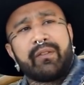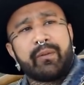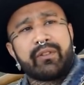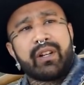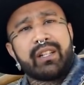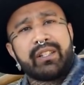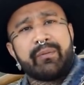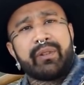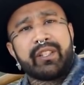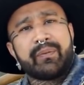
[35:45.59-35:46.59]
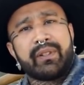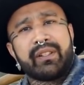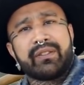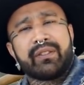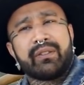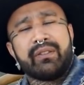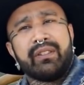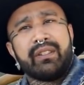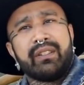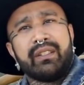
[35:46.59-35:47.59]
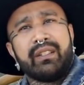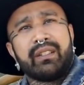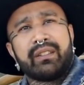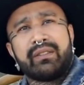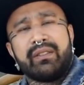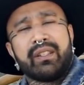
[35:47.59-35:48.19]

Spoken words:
from a tragedy place, but also a